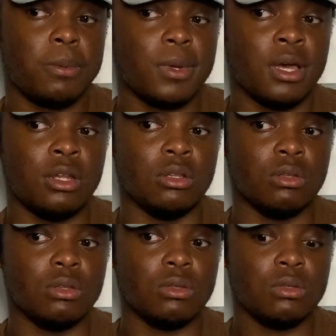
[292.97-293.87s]
And
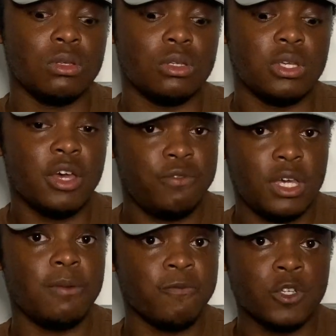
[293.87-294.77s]
heavy
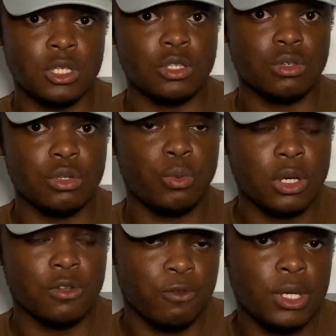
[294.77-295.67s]
emphasis on the
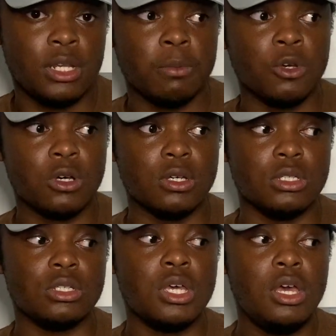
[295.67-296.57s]
word, really, because